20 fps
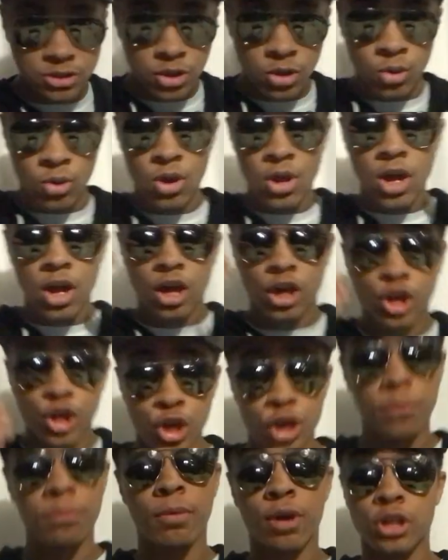So
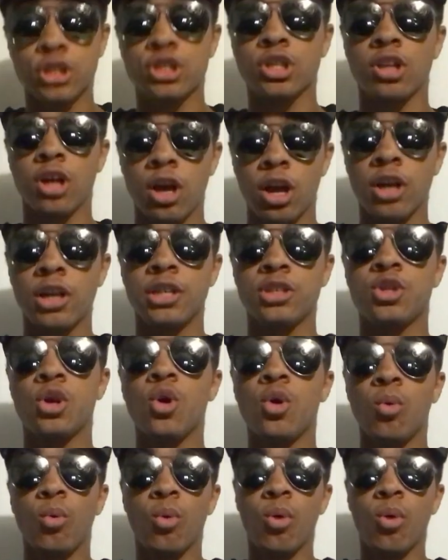good martial artists